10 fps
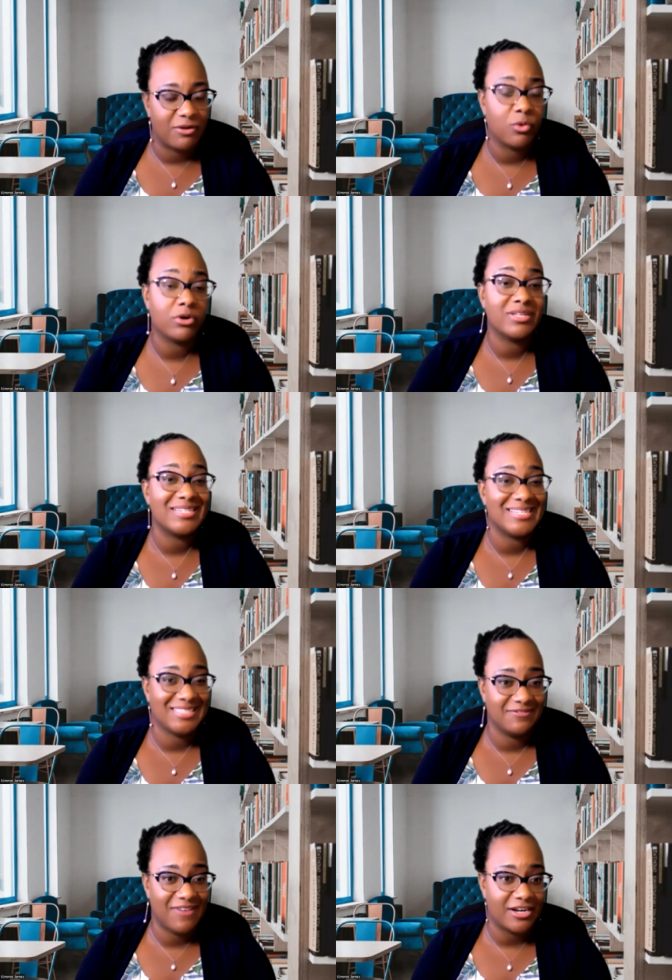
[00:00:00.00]
What are the
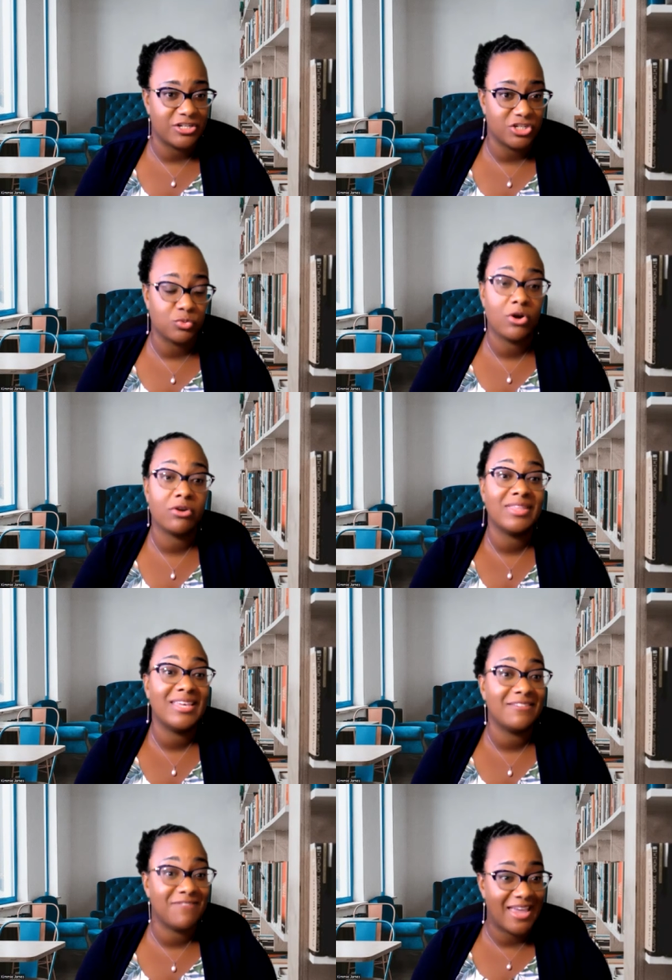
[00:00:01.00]
disadvantages? What are the
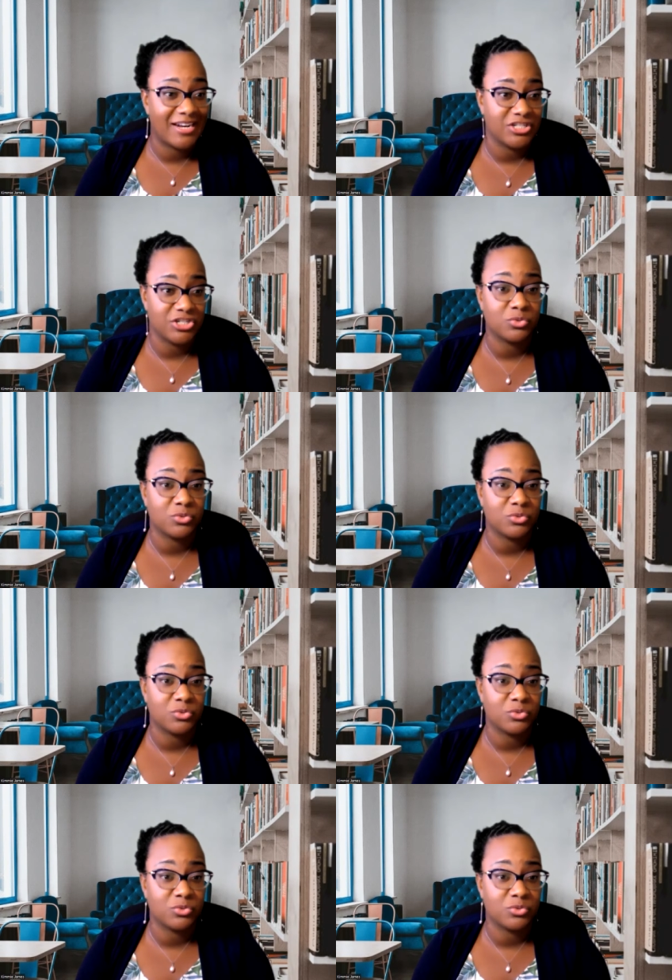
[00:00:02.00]
advantages?